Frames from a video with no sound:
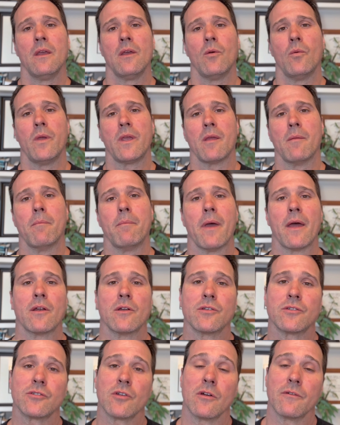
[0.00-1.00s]
We can better
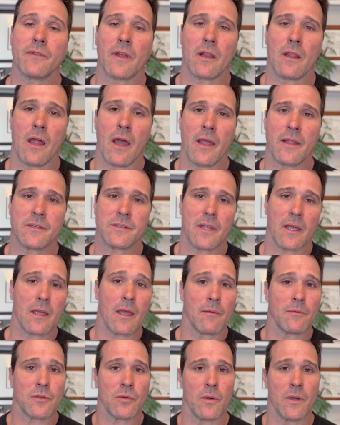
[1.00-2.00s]
serve the clients that
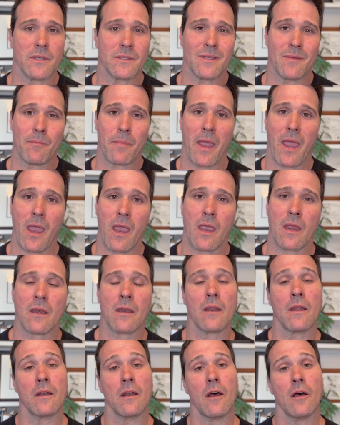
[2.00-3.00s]
come to us in
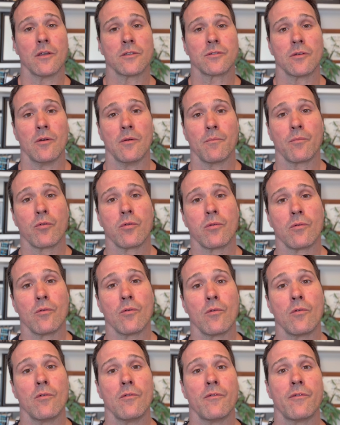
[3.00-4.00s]
pain and also
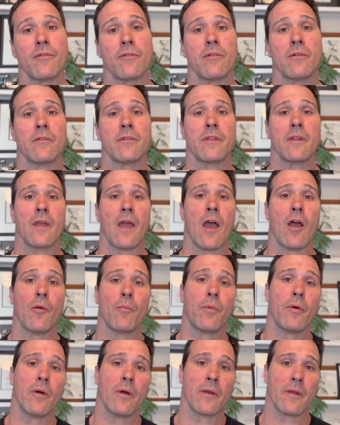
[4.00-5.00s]
improve the
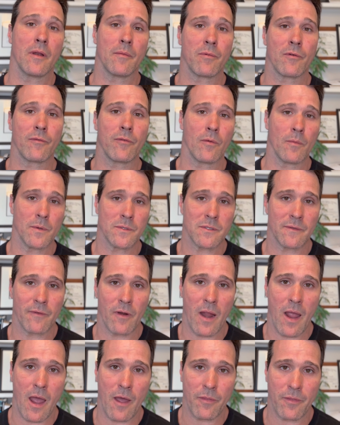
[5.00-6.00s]
output and performance of
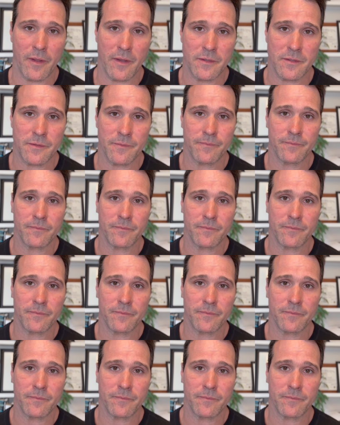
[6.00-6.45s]
our athletes.